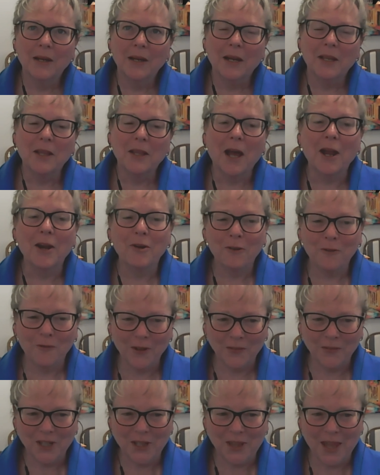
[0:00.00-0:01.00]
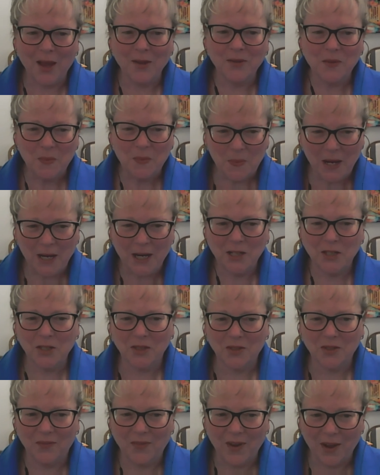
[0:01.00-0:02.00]
in the 150,000
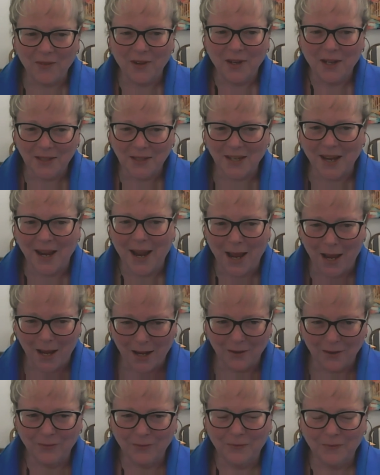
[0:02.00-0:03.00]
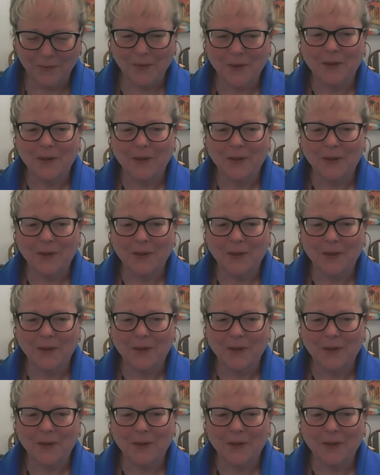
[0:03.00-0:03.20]
pages of evidence I have,